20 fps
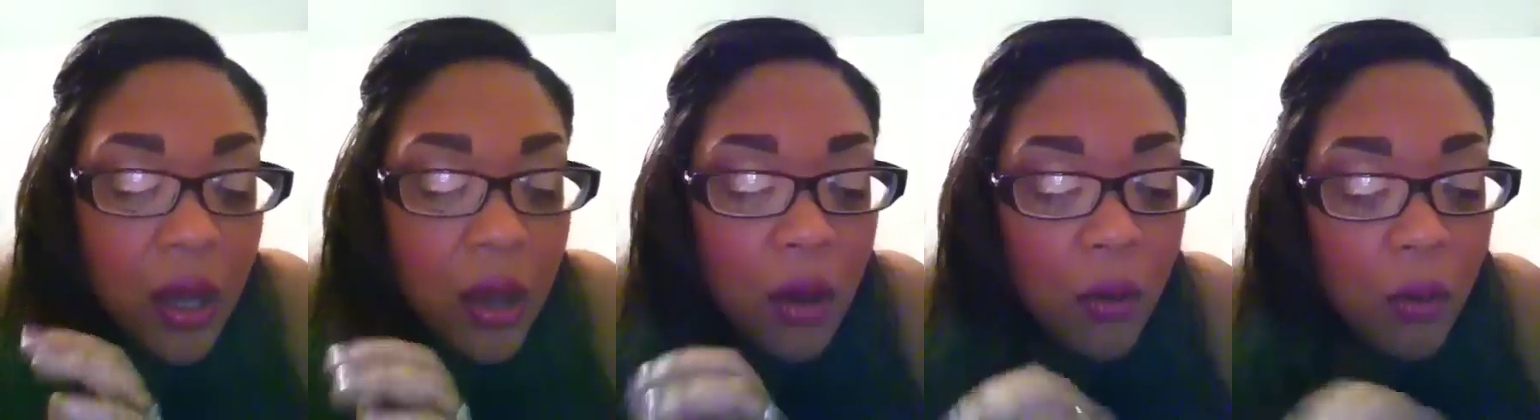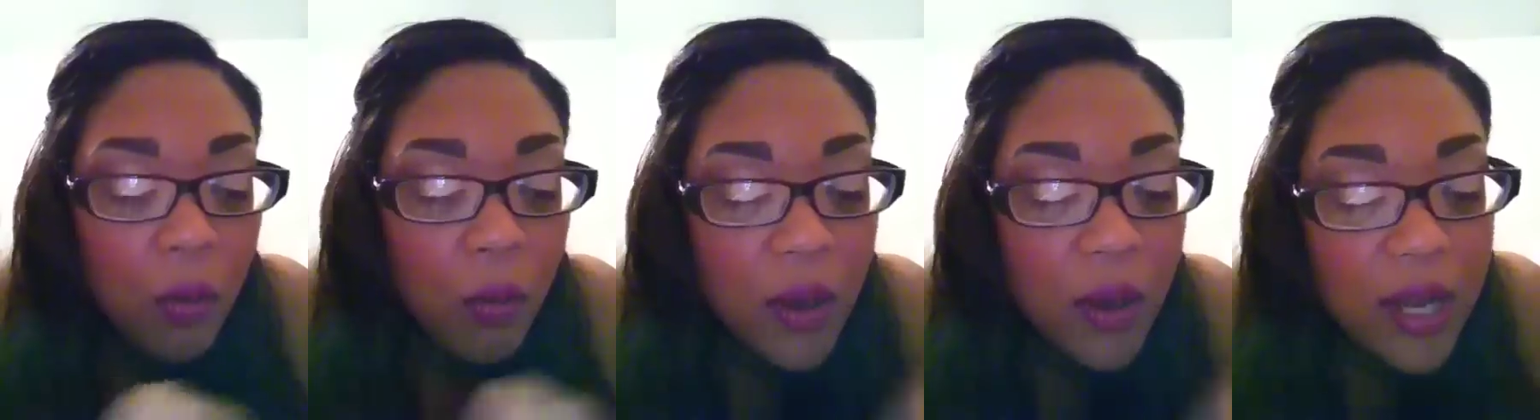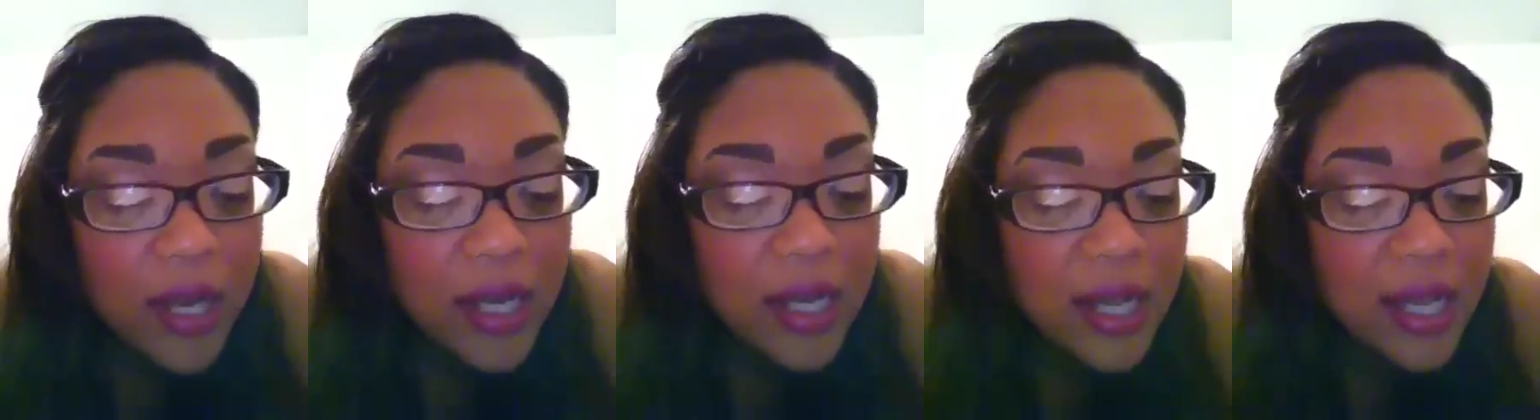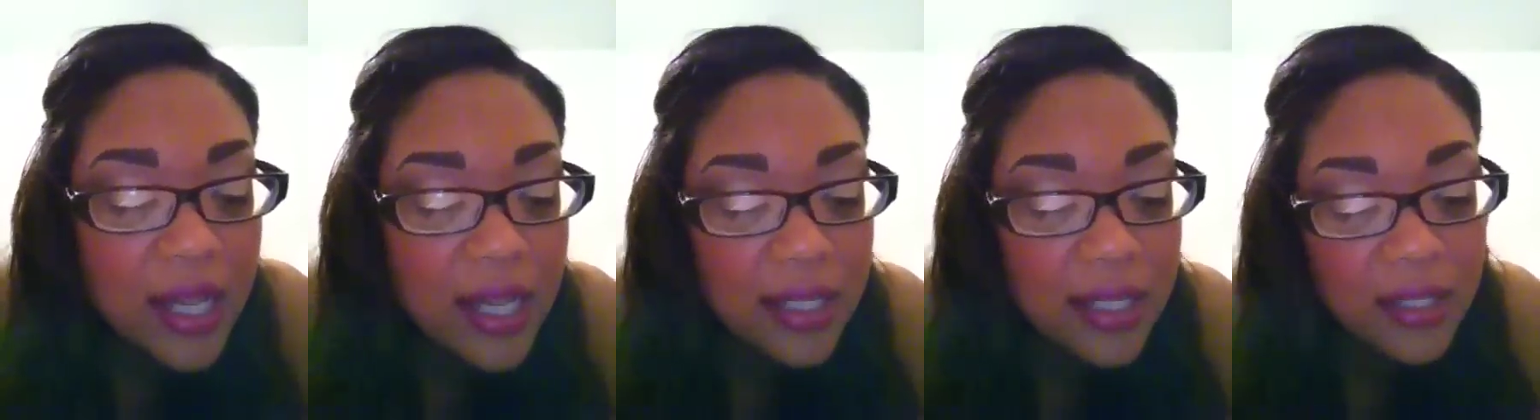One
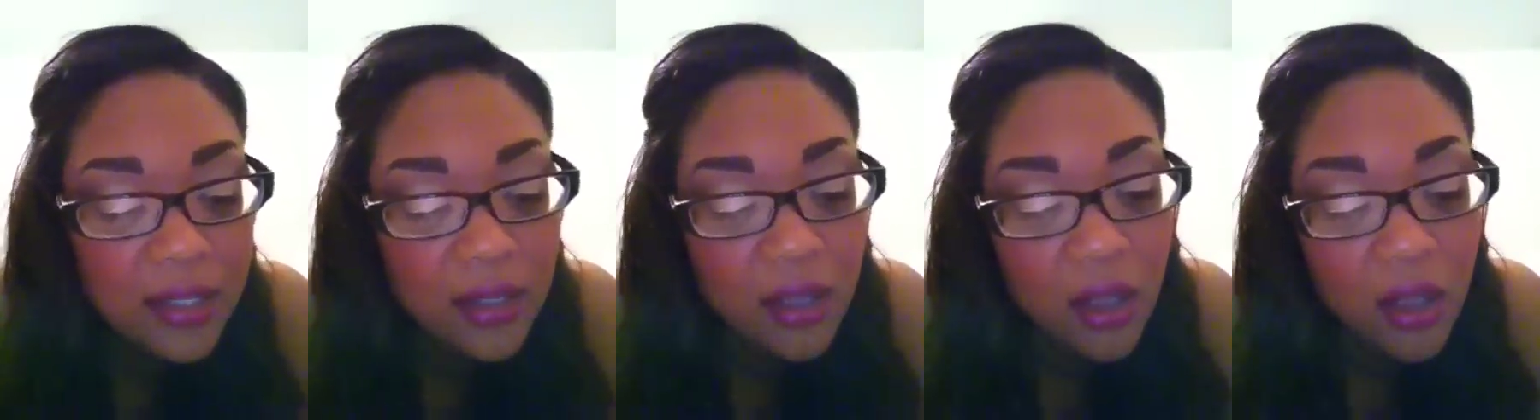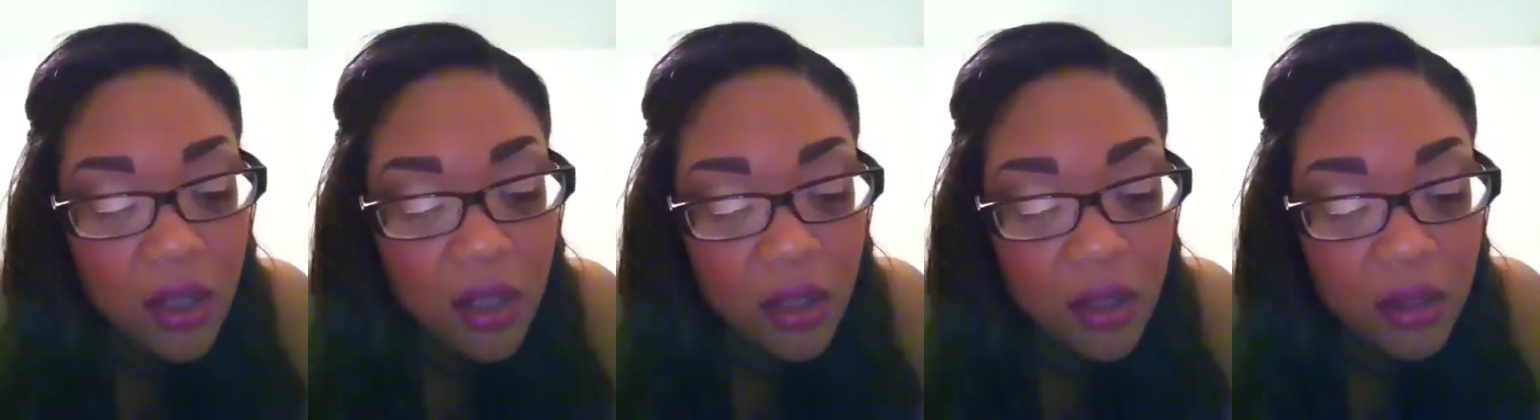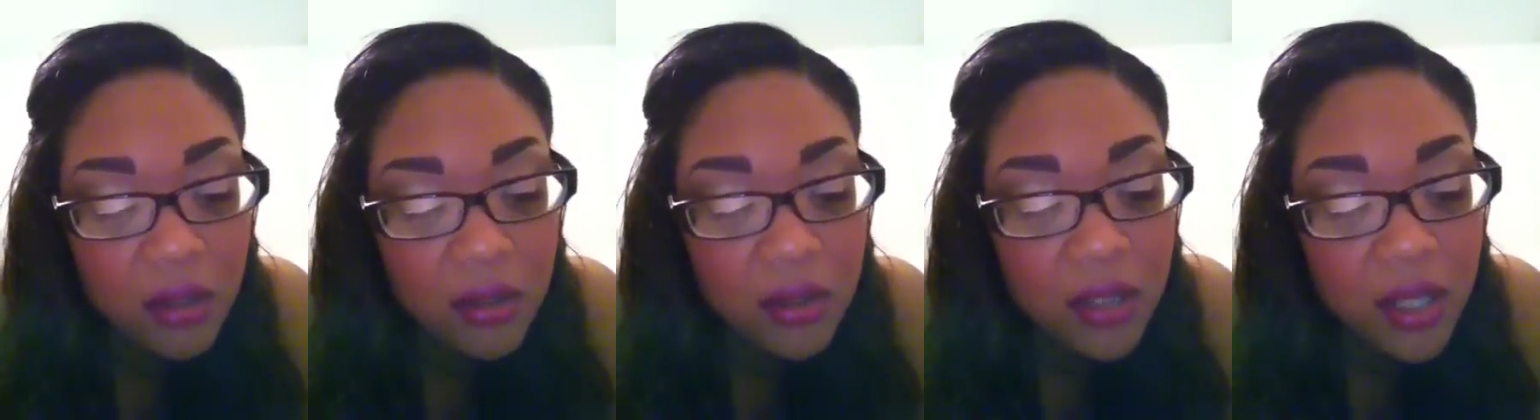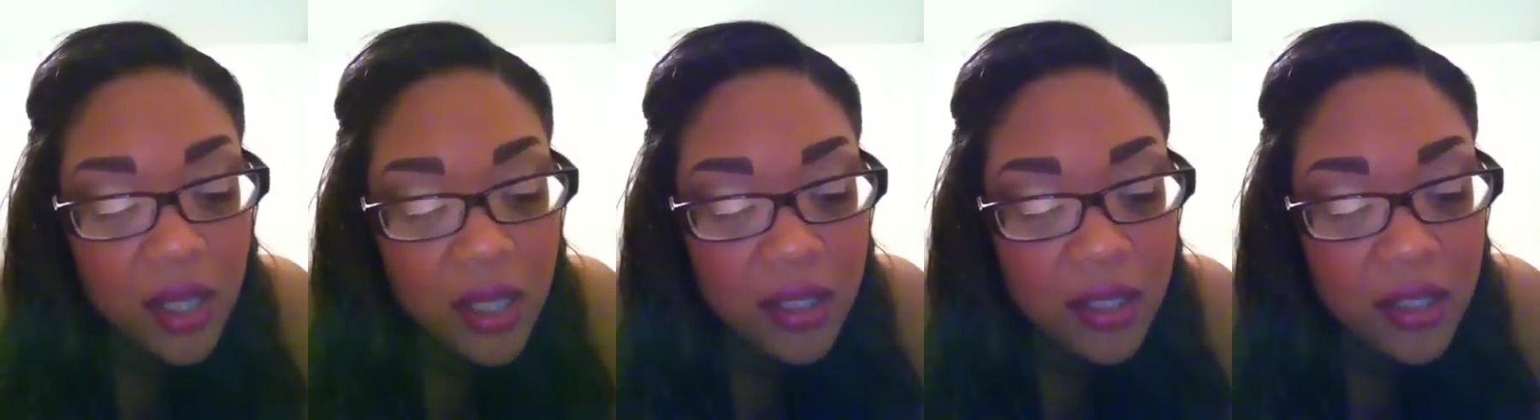is called
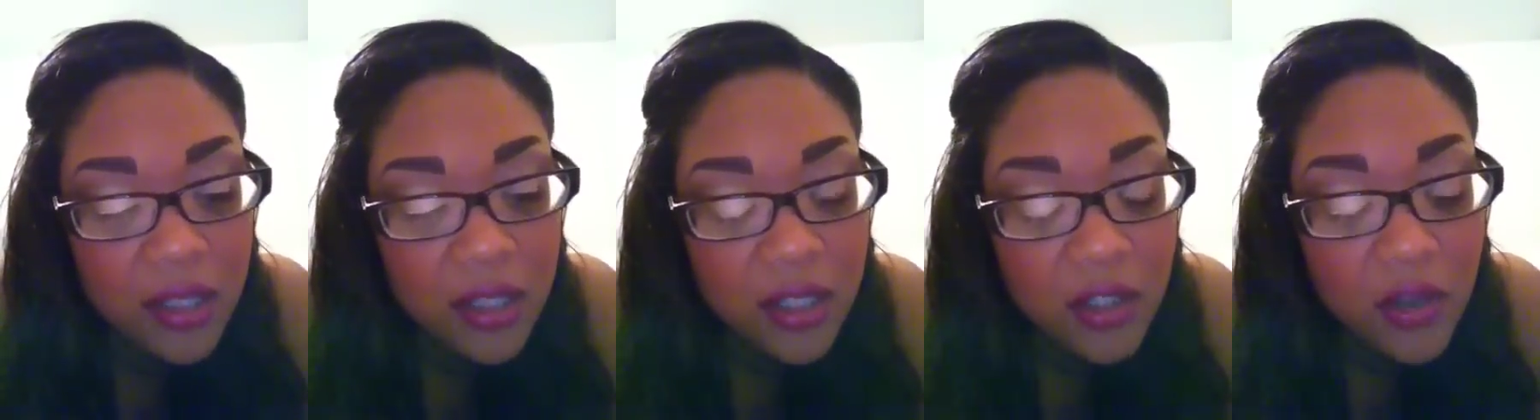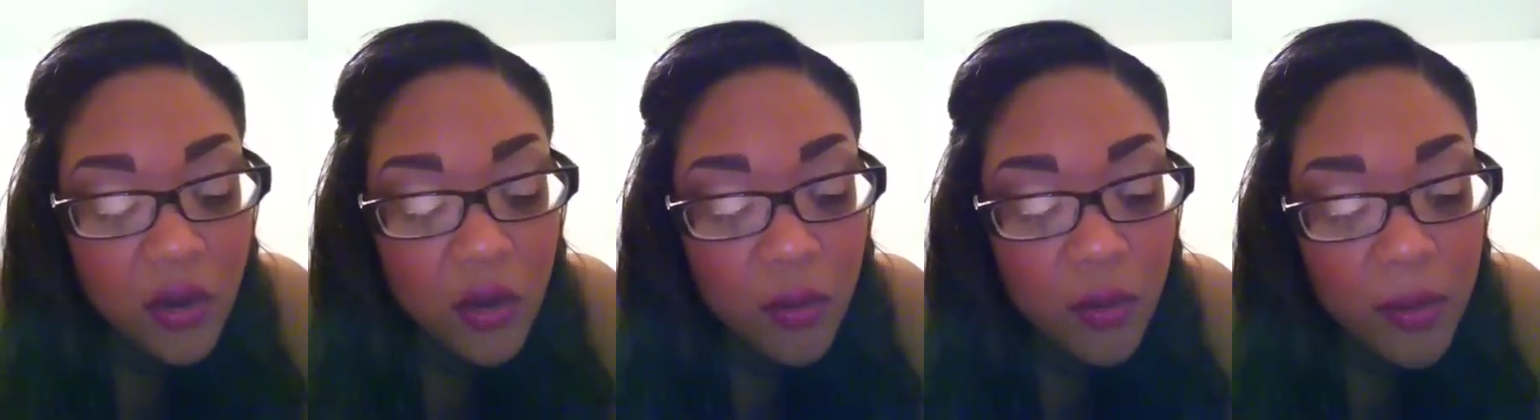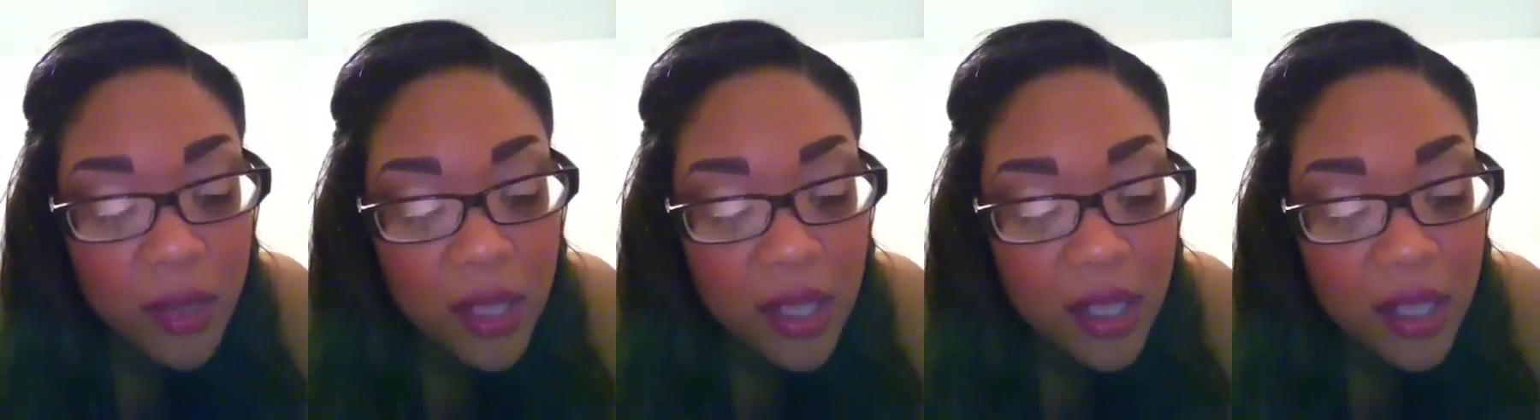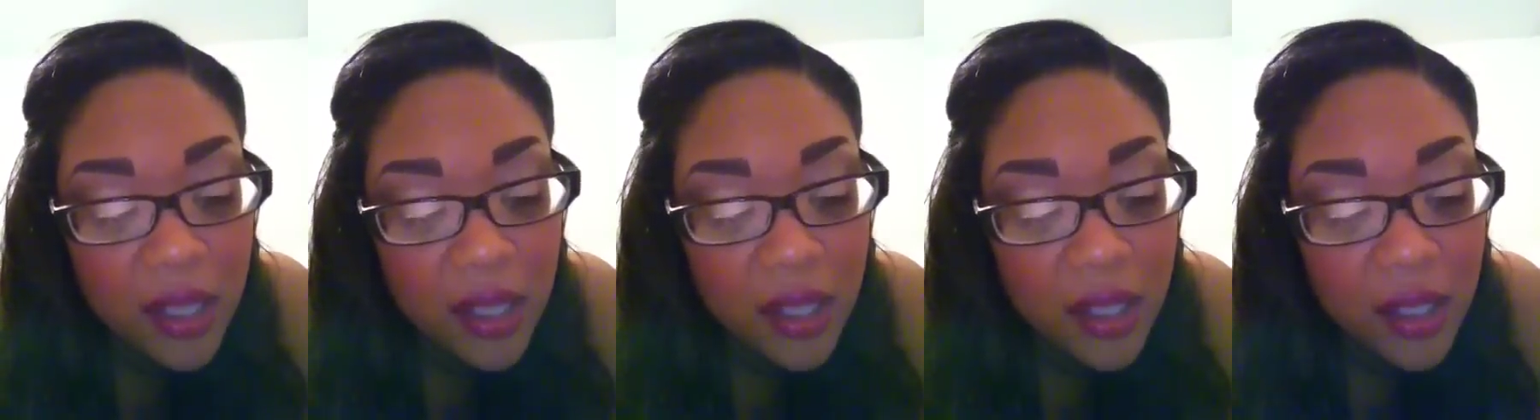a
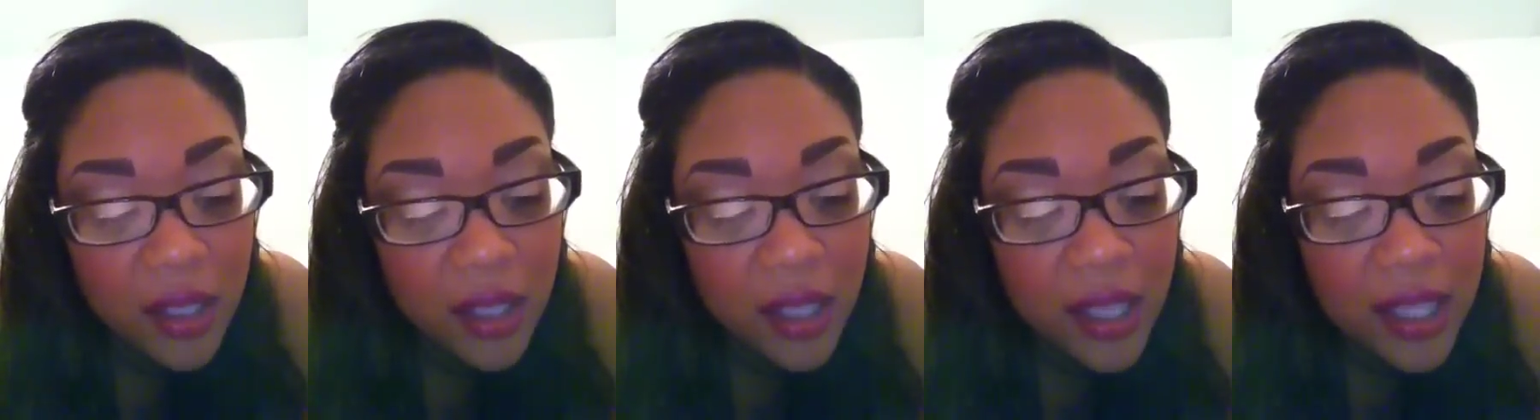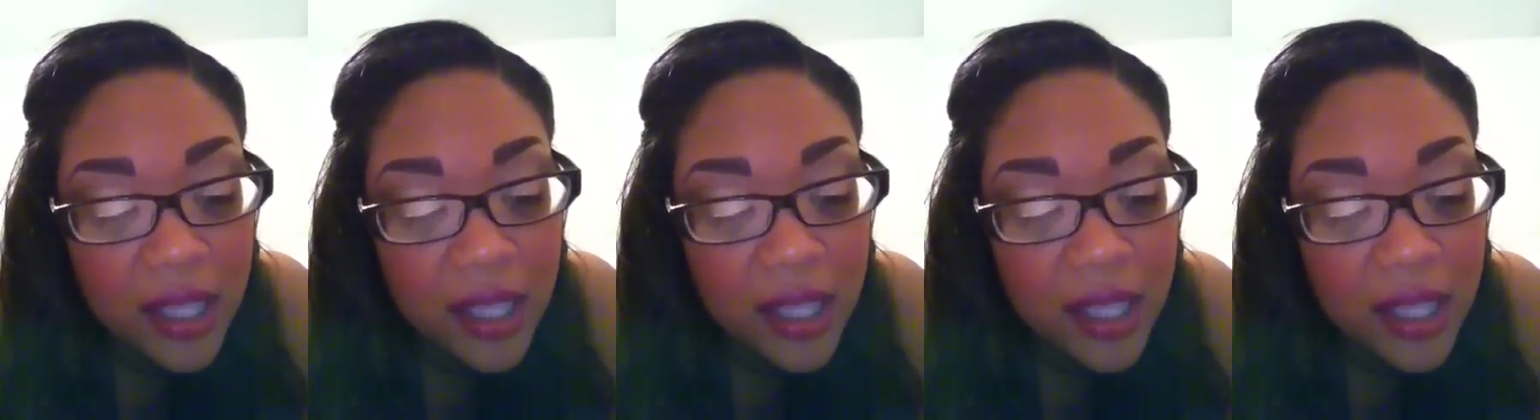StomaphyX,